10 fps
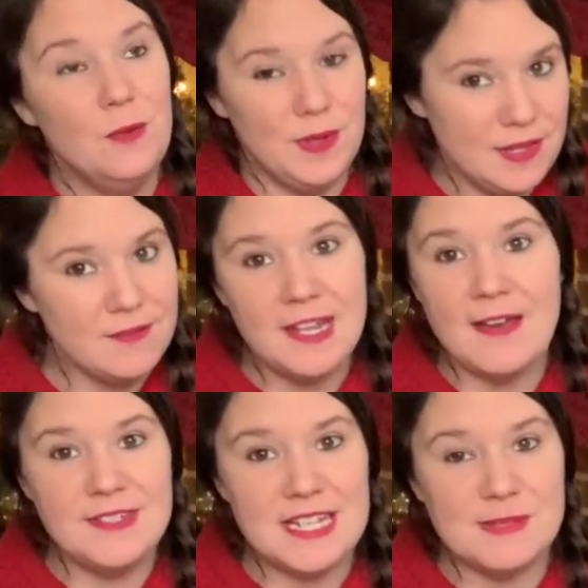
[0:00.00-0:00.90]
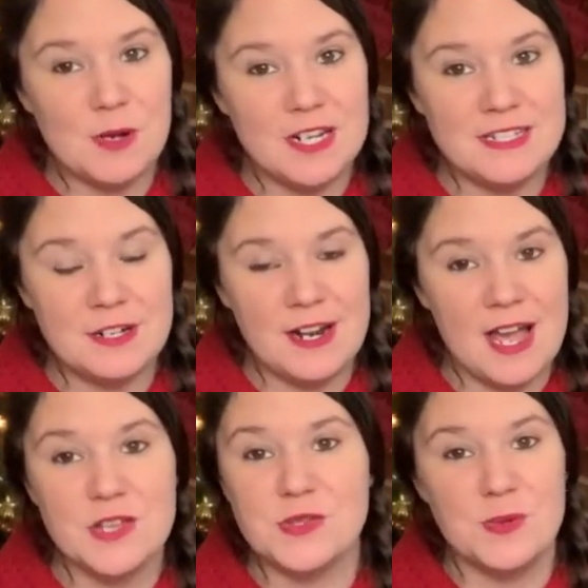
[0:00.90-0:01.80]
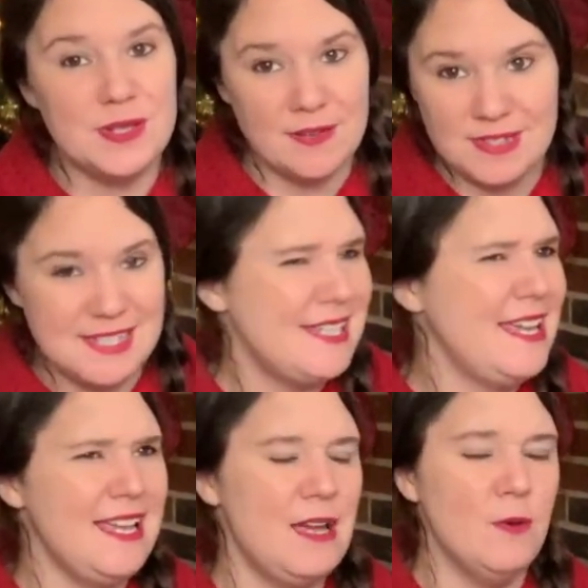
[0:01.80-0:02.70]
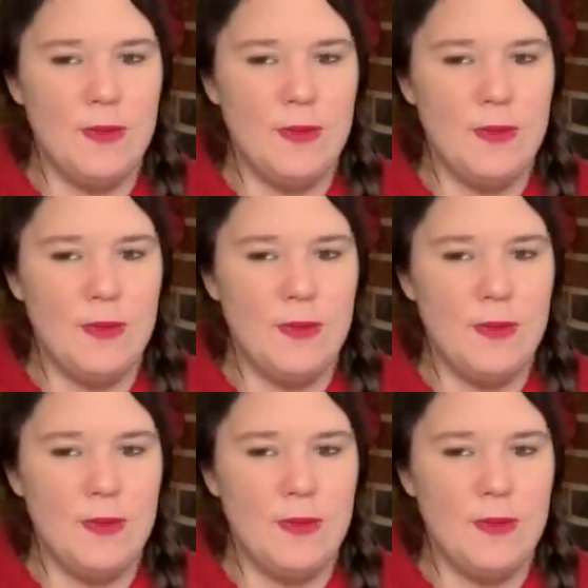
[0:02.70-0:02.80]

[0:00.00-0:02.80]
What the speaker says: We love to have dance parties in our house. We love to sing.